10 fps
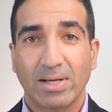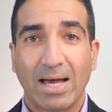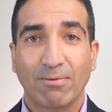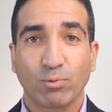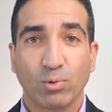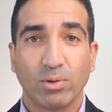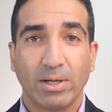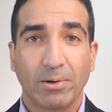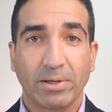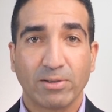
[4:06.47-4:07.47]
have rural
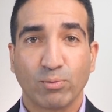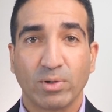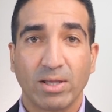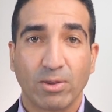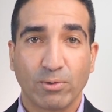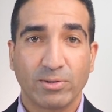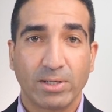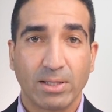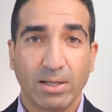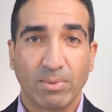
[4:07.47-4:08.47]
areas within their
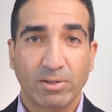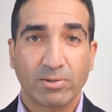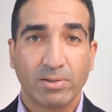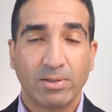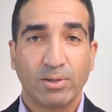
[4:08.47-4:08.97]
city limits,